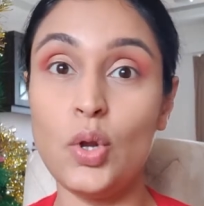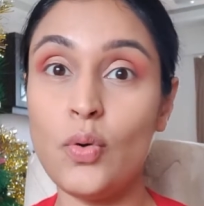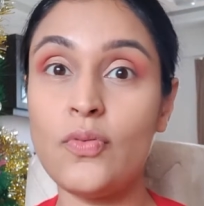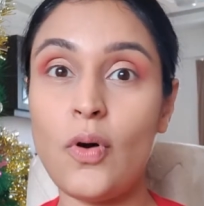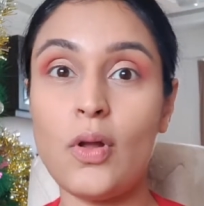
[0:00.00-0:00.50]

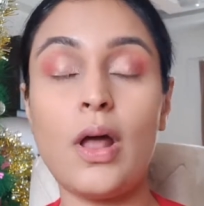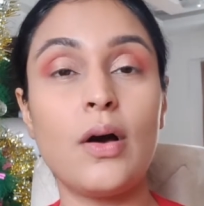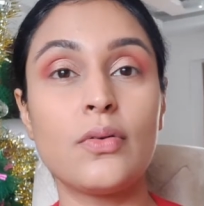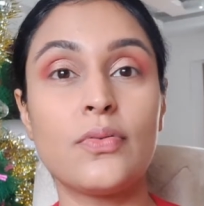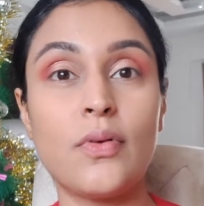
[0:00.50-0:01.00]
no
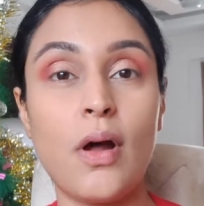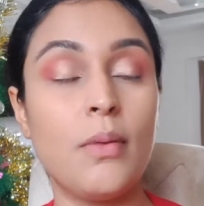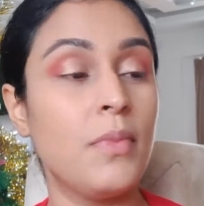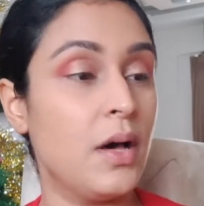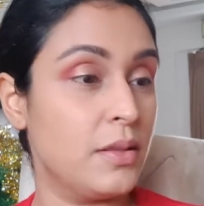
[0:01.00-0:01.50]
fallout
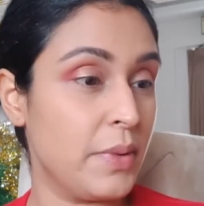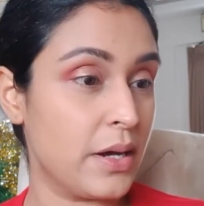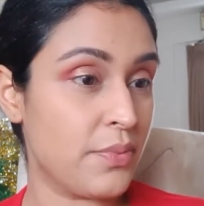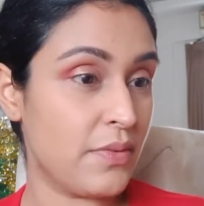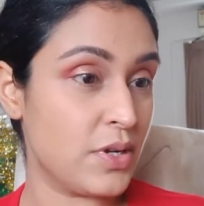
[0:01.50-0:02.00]
from the
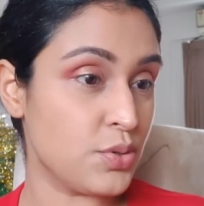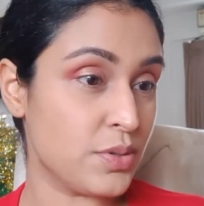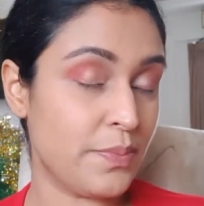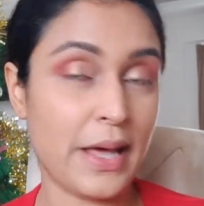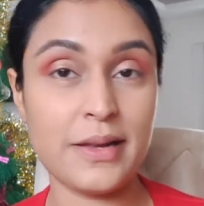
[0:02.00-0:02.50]
Makeup
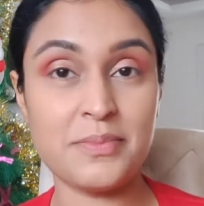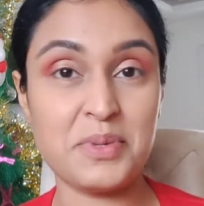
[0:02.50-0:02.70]
Revolution palette,